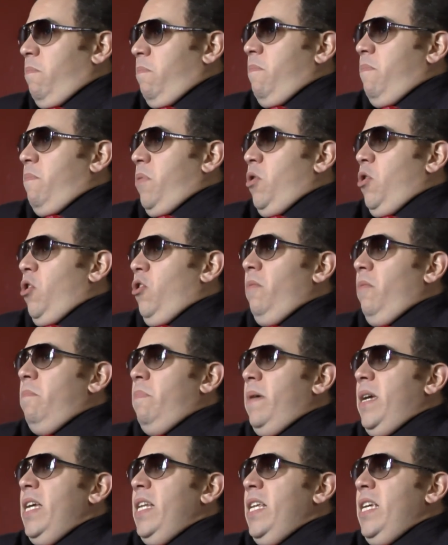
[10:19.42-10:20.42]
put on a
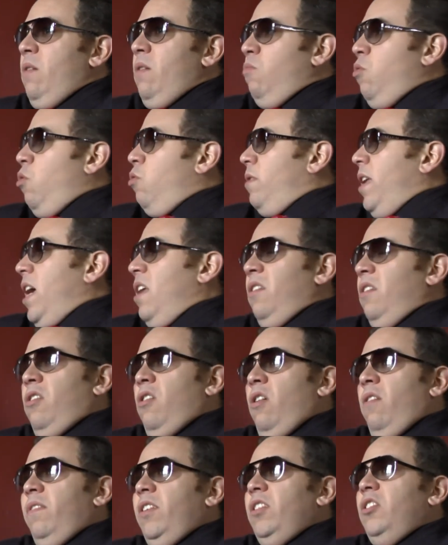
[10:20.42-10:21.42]
beanie and walk down a
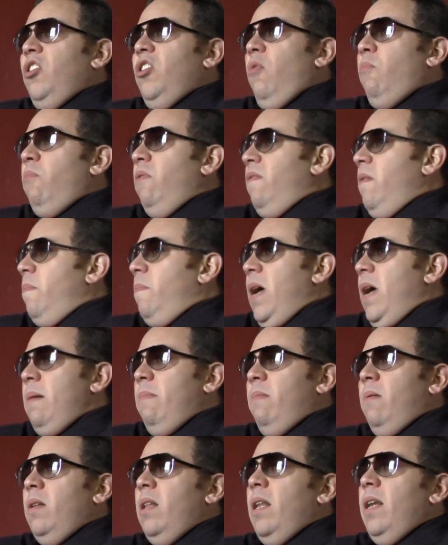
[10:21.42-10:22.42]
coffee shop with a paper
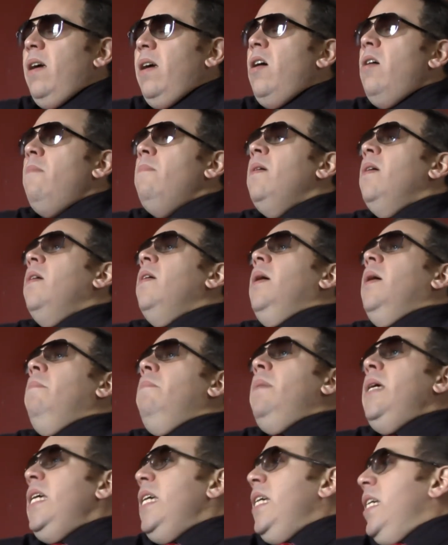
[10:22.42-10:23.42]
under their arm.
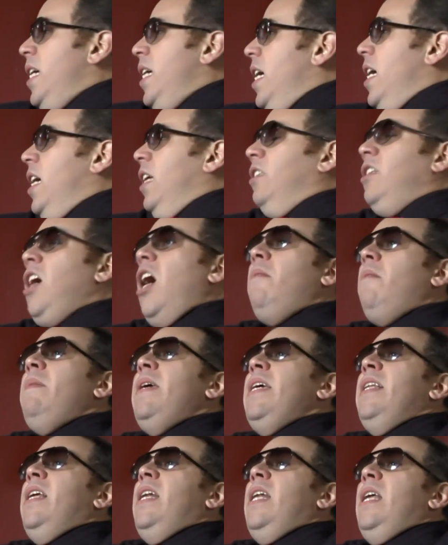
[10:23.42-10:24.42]
Me, chuck me
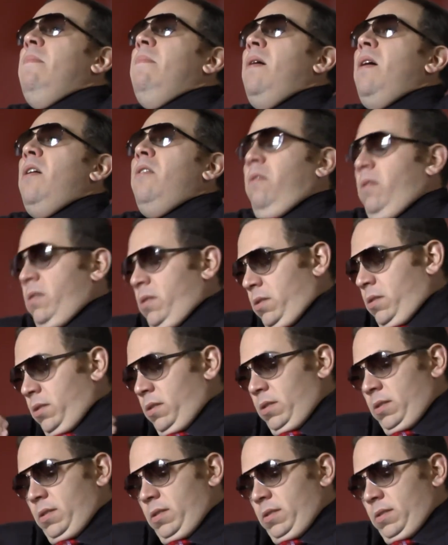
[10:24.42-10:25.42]
in a limo,
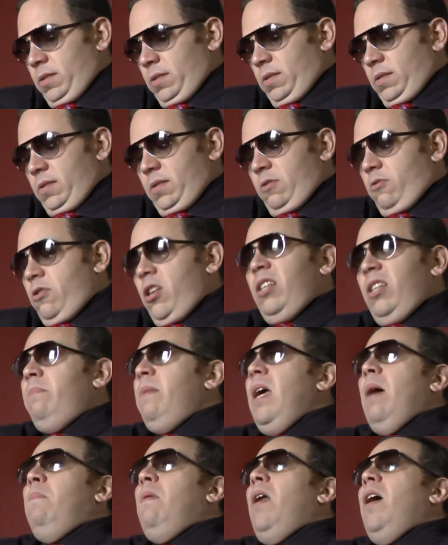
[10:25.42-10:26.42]
dress me
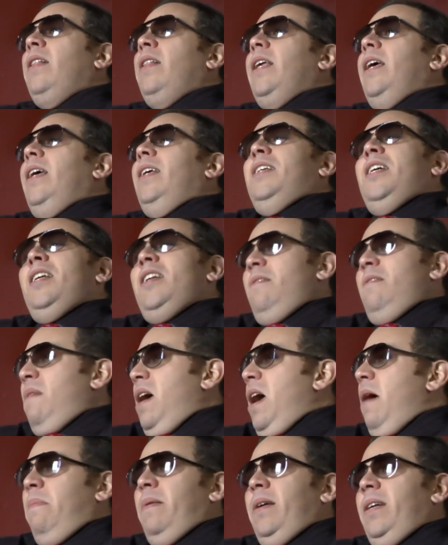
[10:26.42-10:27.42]
up like this, and I'm
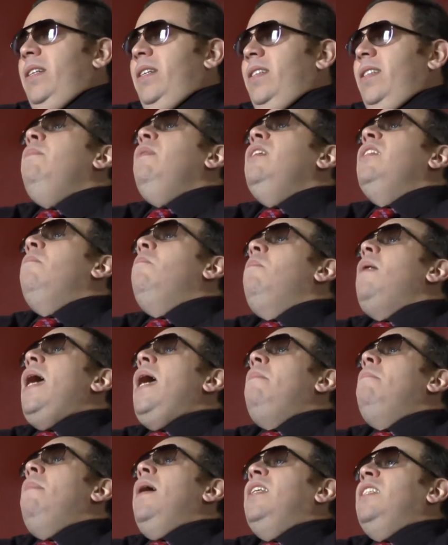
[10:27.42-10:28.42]
happy. Give me some
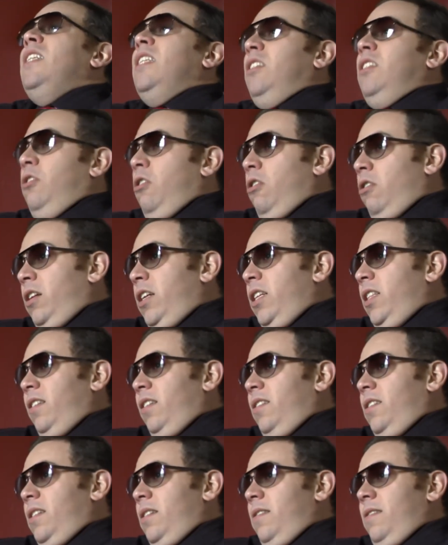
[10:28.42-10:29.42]
black magic chocolate.
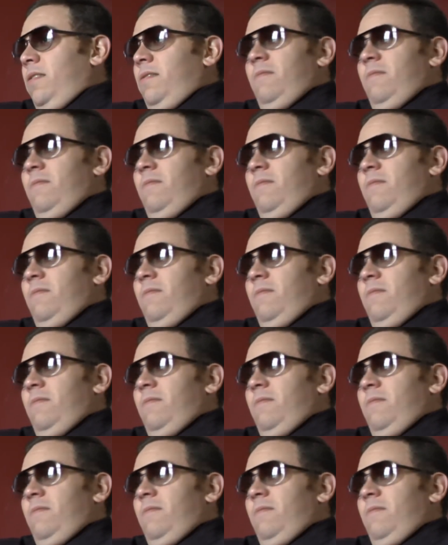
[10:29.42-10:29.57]
Life would